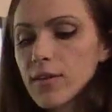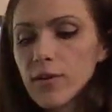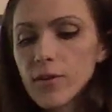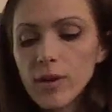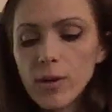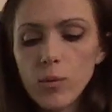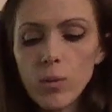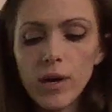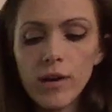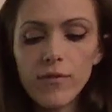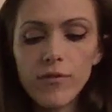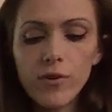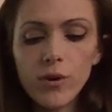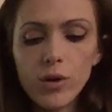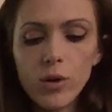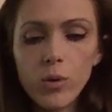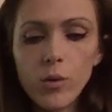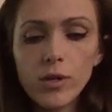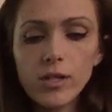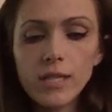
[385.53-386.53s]
31 for a
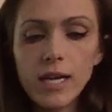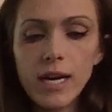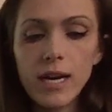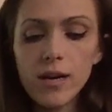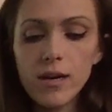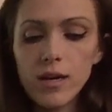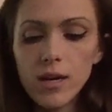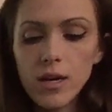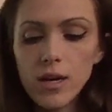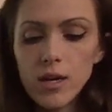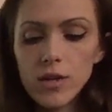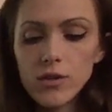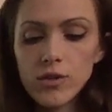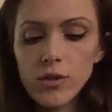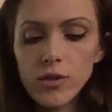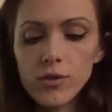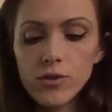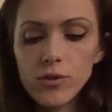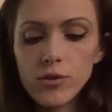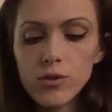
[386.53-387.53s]
quartile. So
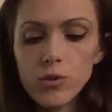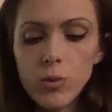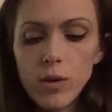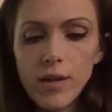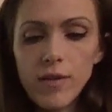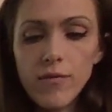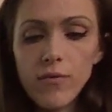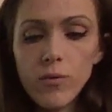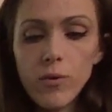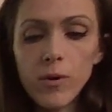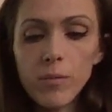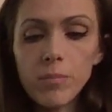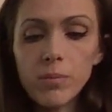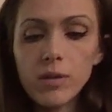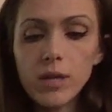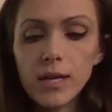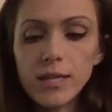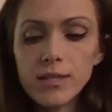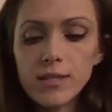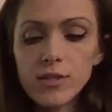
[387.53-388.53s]
you do 24
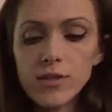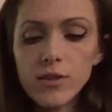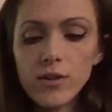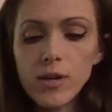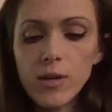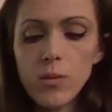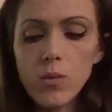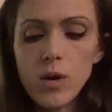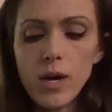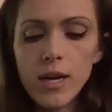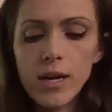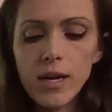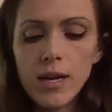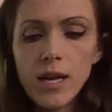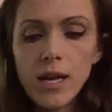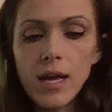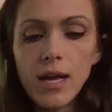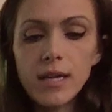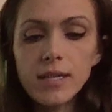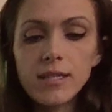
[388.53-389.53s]
plus 31
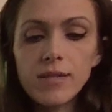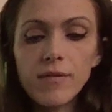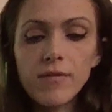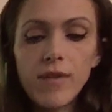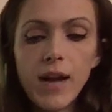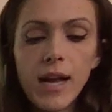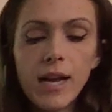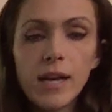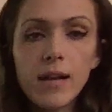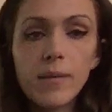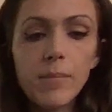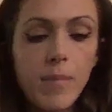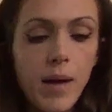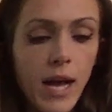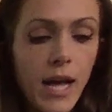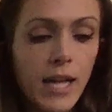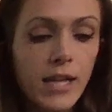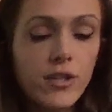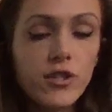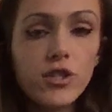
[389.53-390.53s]
divided
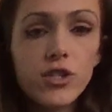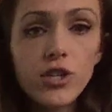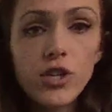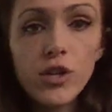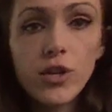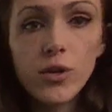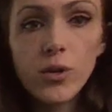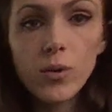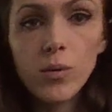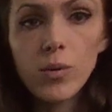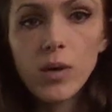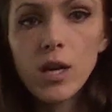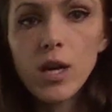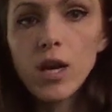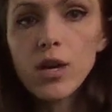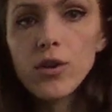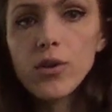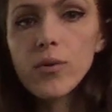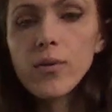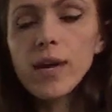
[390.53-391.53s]
by 2.
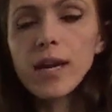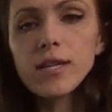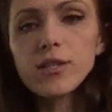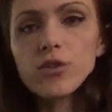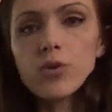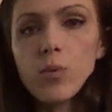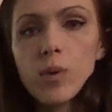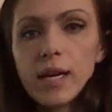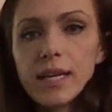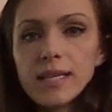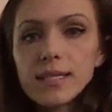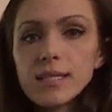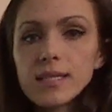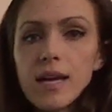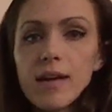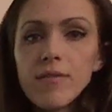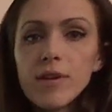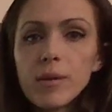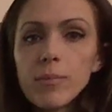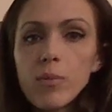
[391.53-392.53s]
You get
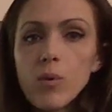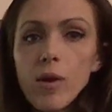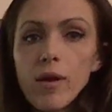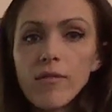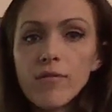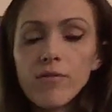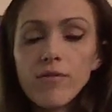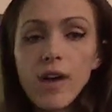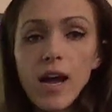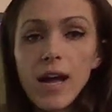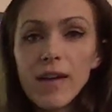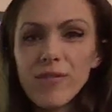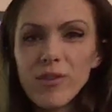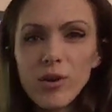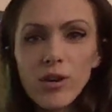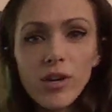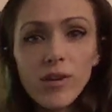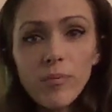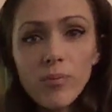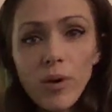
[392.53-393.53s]
27.5. You
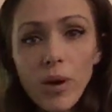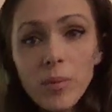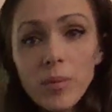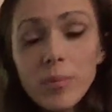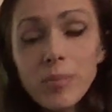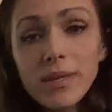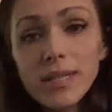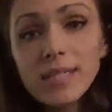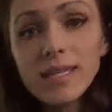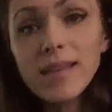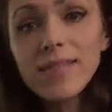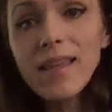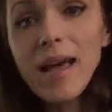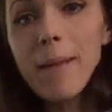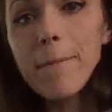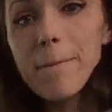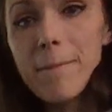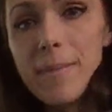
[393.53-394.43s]
could have probably done that